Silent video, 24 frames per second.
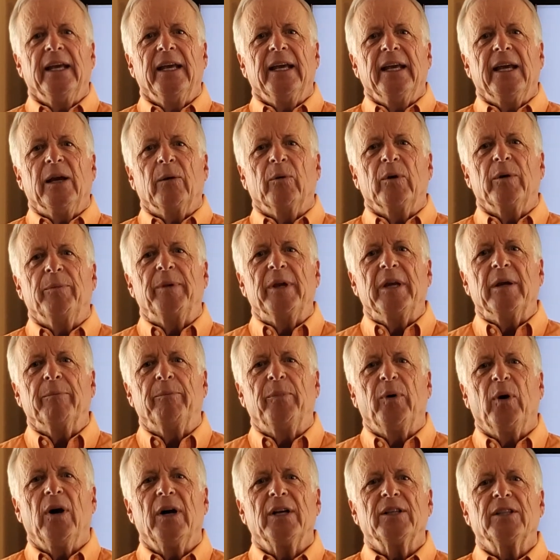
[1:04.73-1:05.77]
it would be
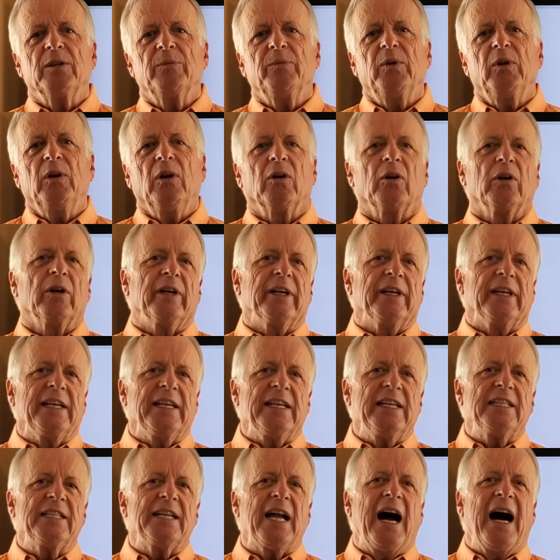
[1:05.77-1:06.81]
impossible or at
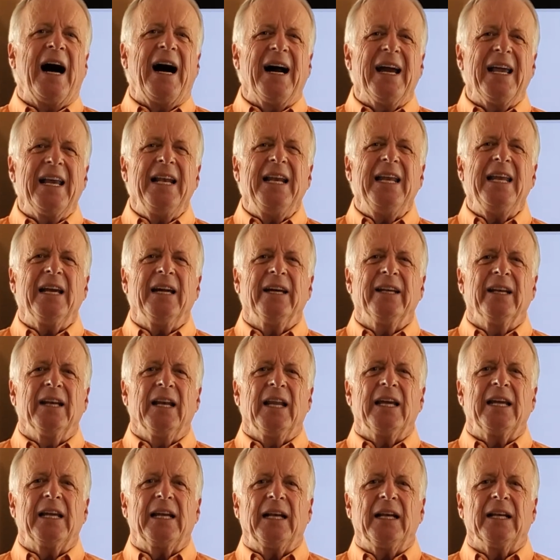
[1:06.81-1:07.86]
least highly
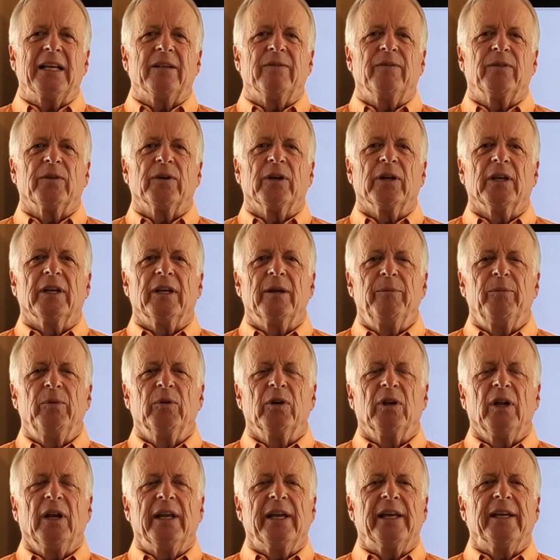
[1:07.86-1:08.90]
unlikely for a
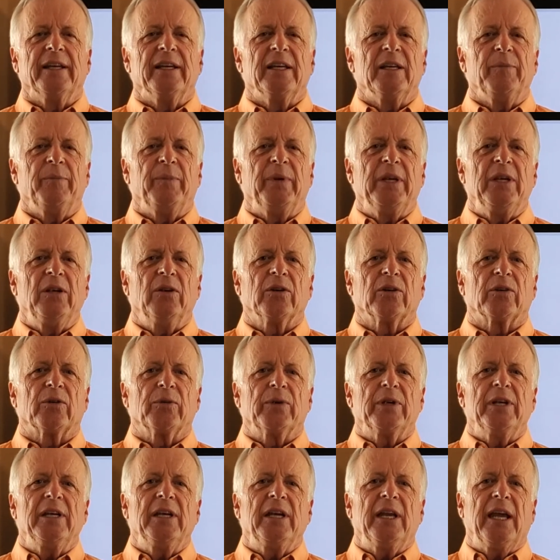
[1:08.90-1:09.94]
Liberal, NDP or
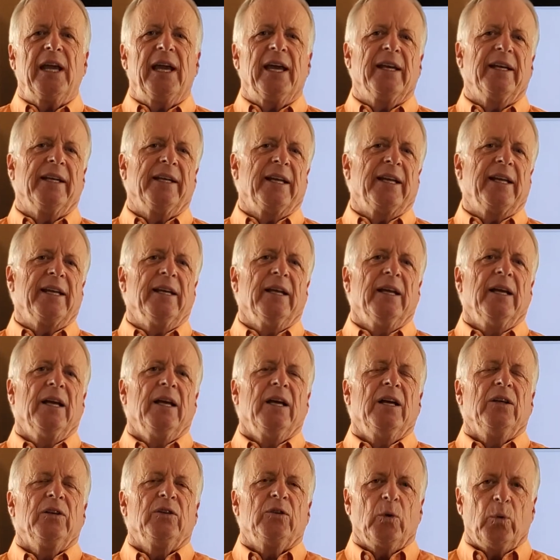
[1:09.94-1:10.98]
Green candidate
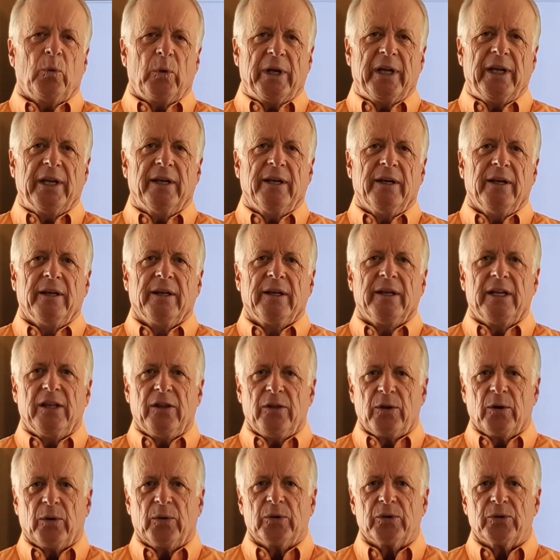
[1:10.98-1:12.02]
to win in
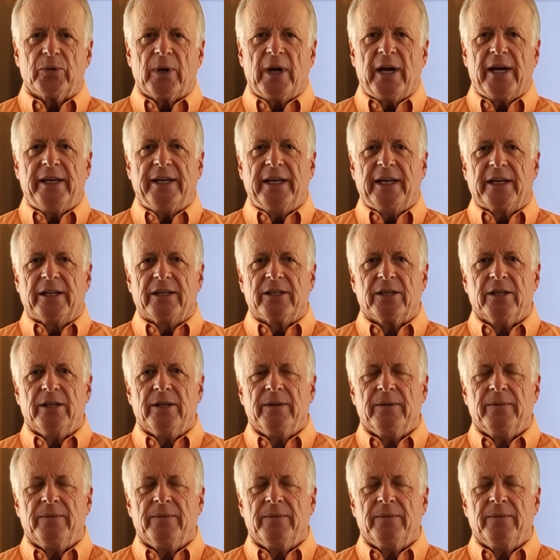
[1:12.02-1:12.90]
those ridings.